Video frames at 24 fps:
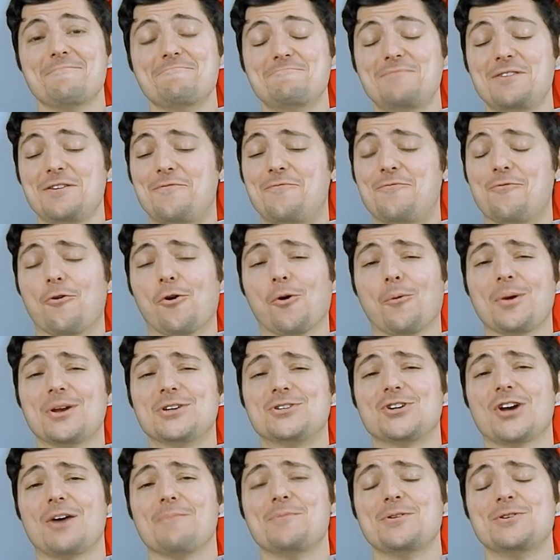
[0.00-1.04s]
Before we
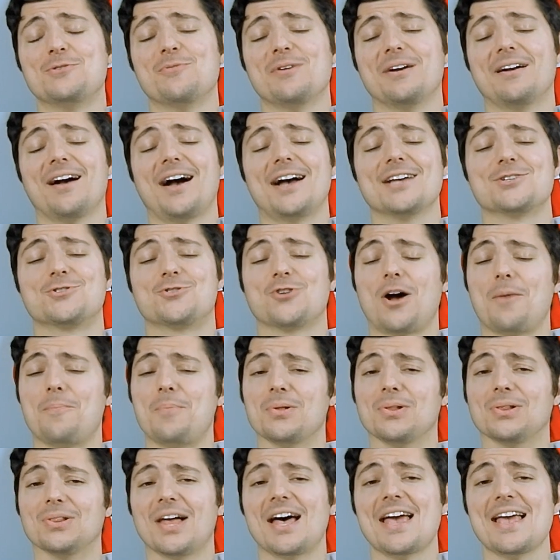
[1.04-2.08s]
jump into it, guys, drop a
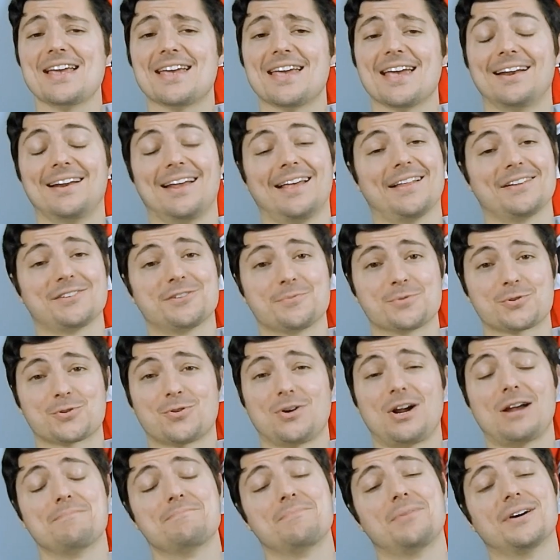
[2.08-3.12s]
like and hit that
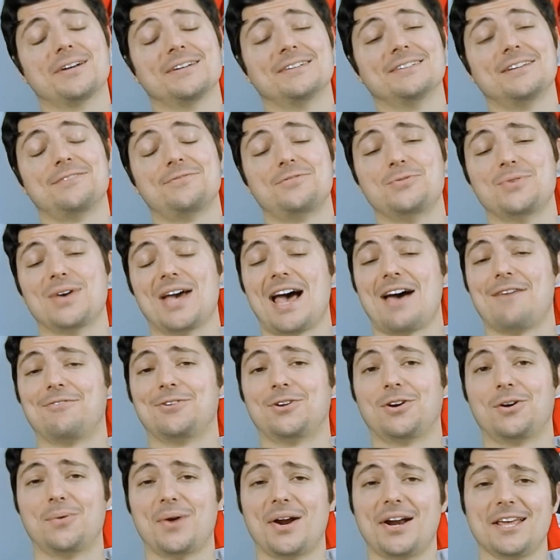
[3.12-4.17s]
subscribe button if you haven't
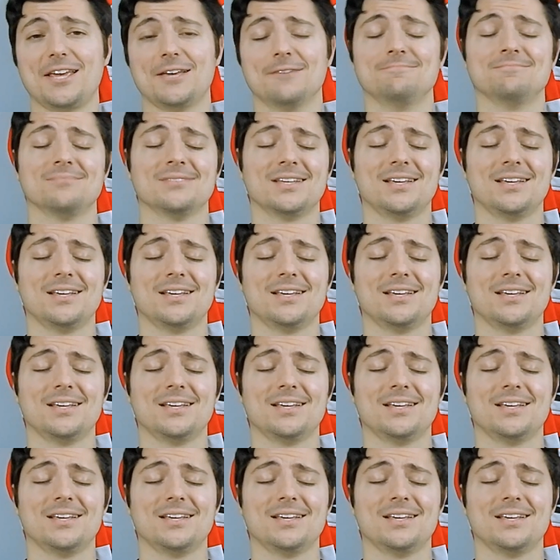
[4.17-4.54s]
already.